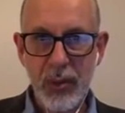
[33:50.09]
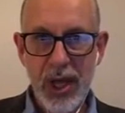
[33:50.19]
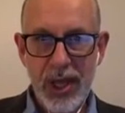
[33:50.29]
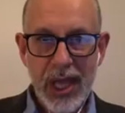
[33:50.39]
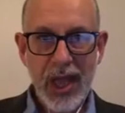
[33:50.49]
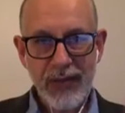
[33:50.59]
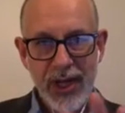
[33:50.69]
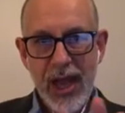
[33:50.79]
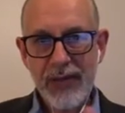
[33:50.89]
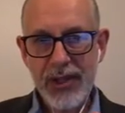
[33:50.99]
they have an
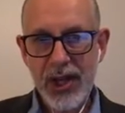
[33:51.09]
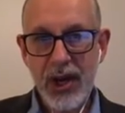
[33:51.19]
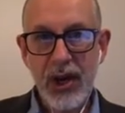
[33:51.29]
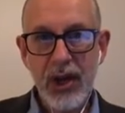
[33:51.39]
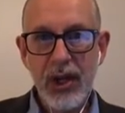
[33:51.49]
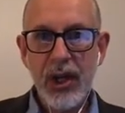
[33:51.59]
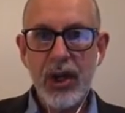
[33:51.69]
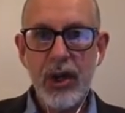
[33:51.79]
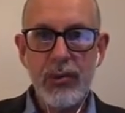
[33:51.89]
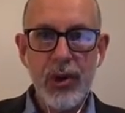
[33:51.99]
avatar
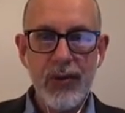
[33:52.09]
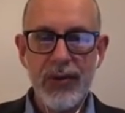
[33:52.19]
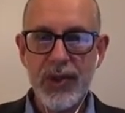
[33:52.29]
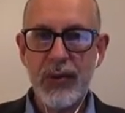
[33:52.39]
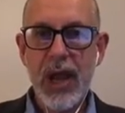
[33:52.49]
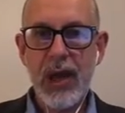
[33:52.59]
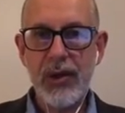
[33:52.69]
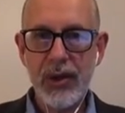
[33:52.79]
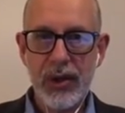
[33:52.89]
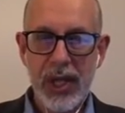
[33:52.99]
who moves around
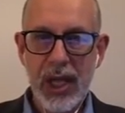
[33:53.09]
on